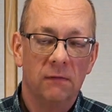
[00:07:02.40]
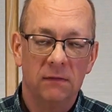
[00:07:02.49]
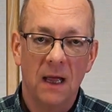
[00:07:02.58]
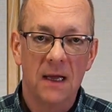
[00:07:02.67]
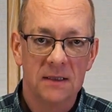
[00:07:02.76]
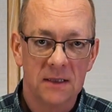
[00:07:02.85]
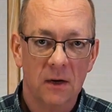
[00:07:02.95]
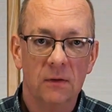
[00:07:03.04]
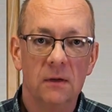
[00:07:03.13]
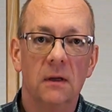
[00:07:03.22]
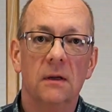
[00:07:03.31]
flattens
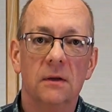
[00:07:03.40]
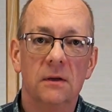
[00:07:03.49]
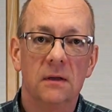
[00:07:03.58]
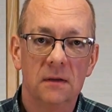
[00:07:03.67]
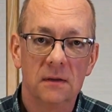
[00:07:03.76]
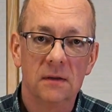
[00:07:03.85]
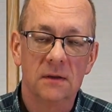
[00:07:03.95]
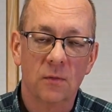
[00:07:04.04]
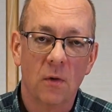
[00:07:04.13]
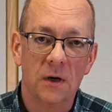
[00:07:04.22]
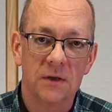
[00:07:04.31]
out,
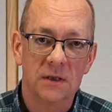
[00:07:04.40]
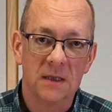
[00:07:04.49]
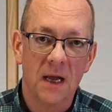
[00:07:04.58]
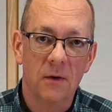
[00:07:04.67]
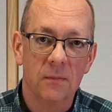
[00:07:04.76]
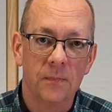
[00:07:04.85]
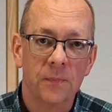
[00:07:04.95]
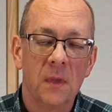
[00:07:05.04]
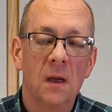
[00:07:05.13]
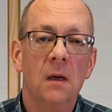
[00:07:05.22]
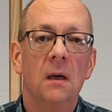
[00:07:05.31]
squashes down.
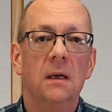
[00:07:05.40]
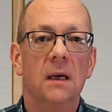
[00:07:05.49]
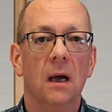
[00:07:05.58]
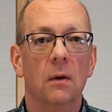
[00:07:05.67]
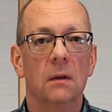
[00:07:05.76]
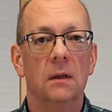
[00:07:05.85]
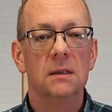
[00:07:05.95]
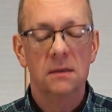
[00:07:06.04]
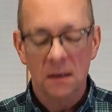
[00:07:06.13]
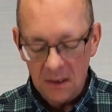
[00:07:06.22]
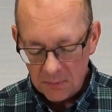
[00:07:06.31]
Now,
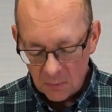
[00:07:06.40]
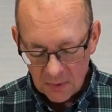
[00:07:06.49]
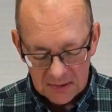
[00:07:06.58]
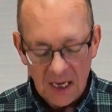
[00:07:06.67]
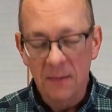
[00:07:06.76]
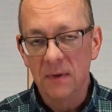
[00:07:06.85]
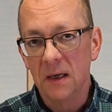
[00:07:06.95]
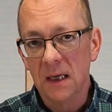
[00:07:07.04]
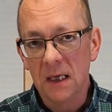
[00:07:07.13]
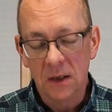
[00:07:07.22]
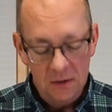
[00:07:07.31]
let's think about what's
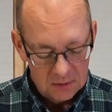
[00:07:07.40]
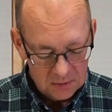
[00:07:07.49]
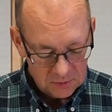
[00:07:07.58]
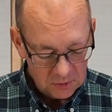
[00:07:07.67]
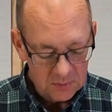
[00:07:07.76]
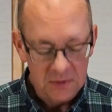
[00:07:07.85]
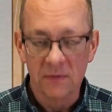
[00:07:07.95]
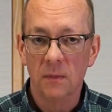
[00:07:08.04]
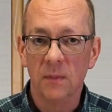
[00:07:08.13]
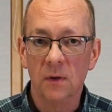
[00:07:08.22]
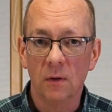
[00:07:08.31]
happening in terms of
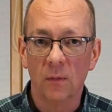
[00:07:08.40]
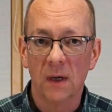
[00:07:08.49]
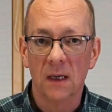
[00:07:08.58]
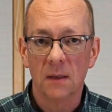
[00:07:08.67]
the manure. When it